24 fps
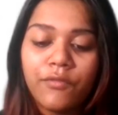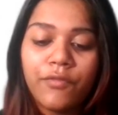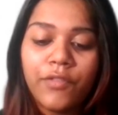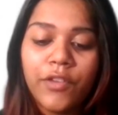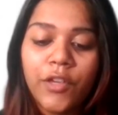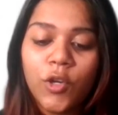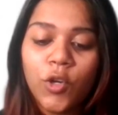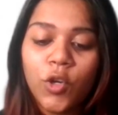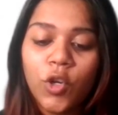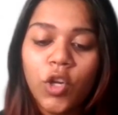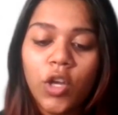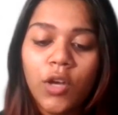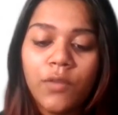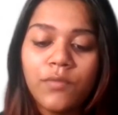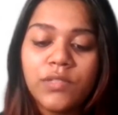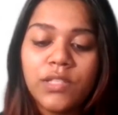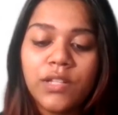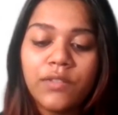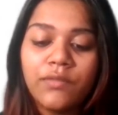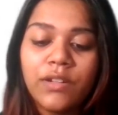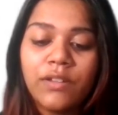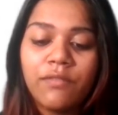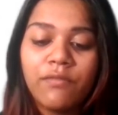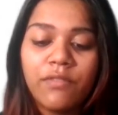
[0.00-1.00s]
Fayol
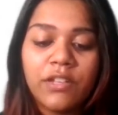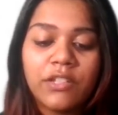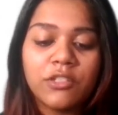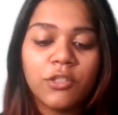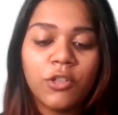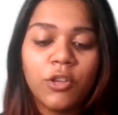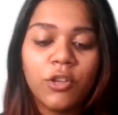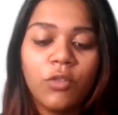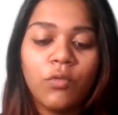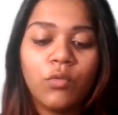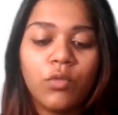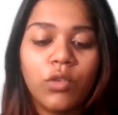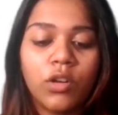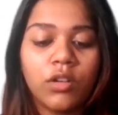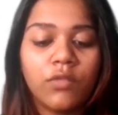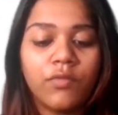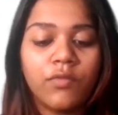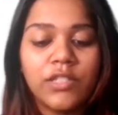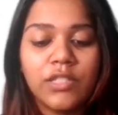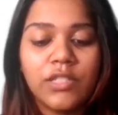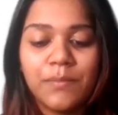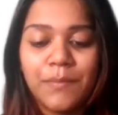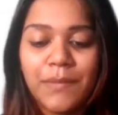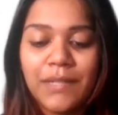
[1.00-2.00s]
observed division of work,
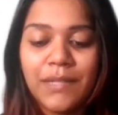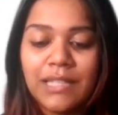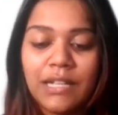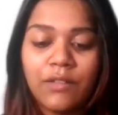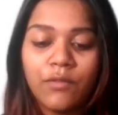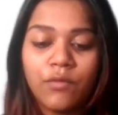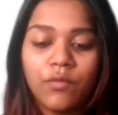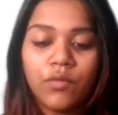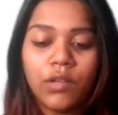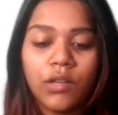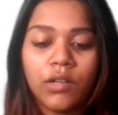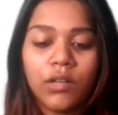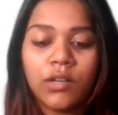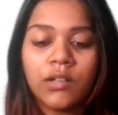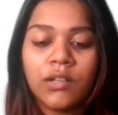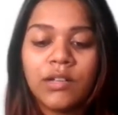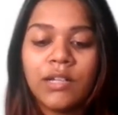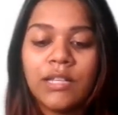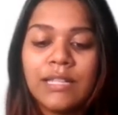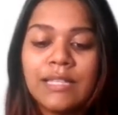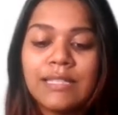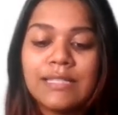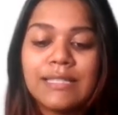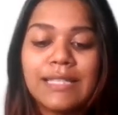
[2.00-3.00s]
which means that a
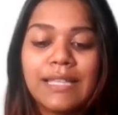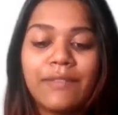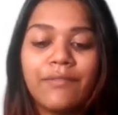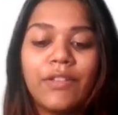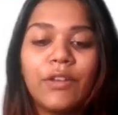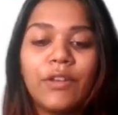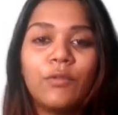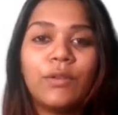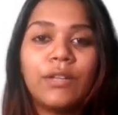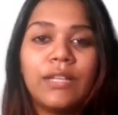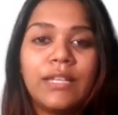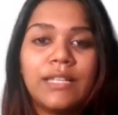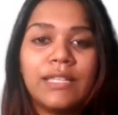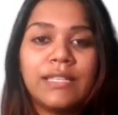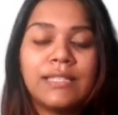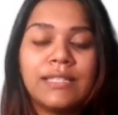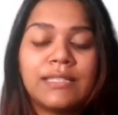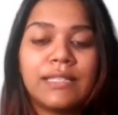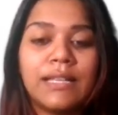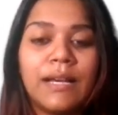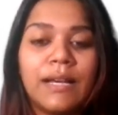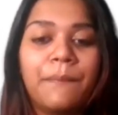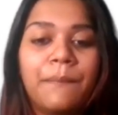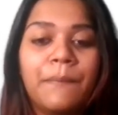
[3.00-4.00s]
worker is given only
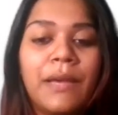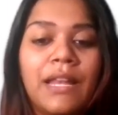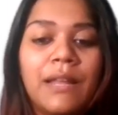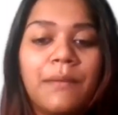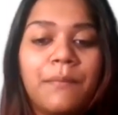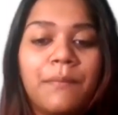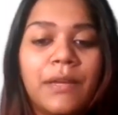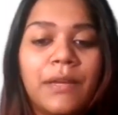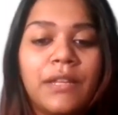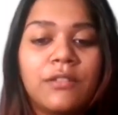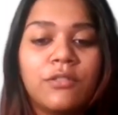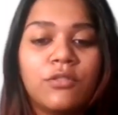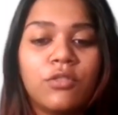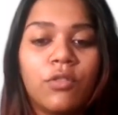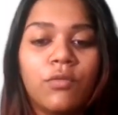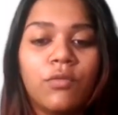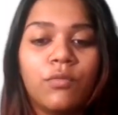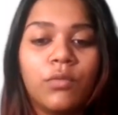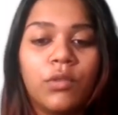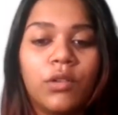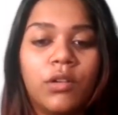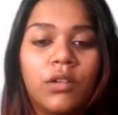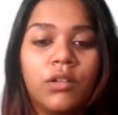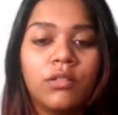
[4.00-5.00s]
some elements of
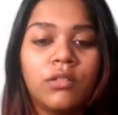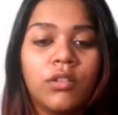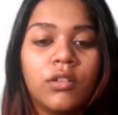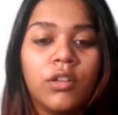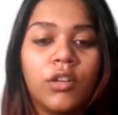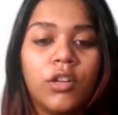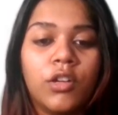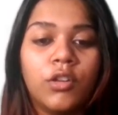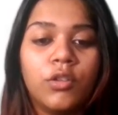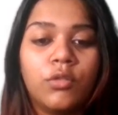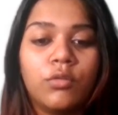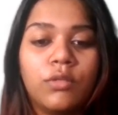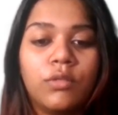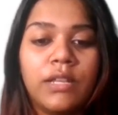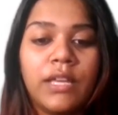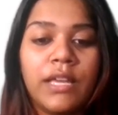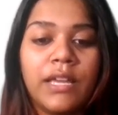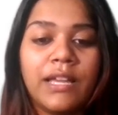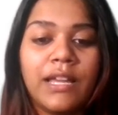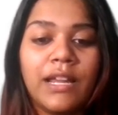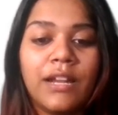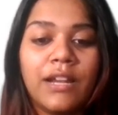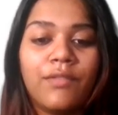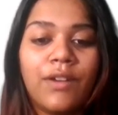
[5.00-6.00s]
work to
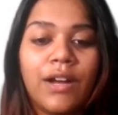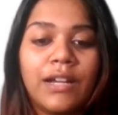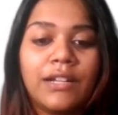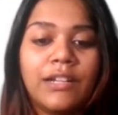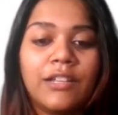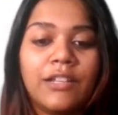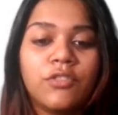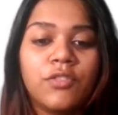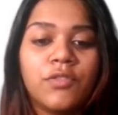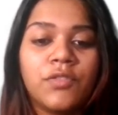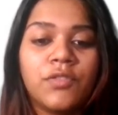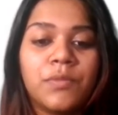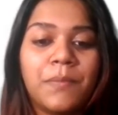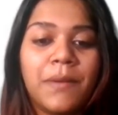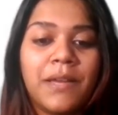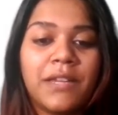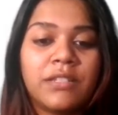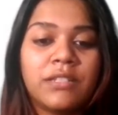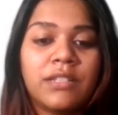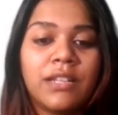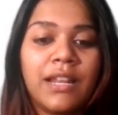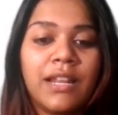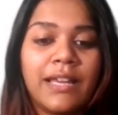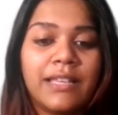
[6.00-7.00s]
take advantage of
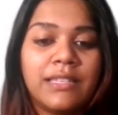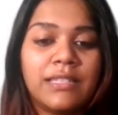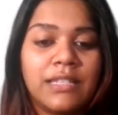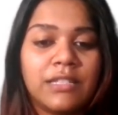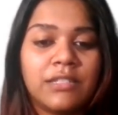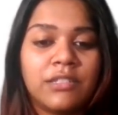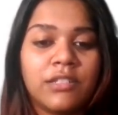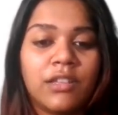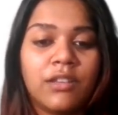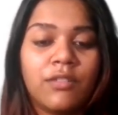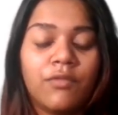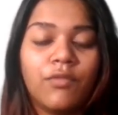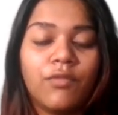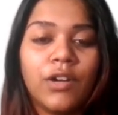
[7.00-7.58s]
specialization.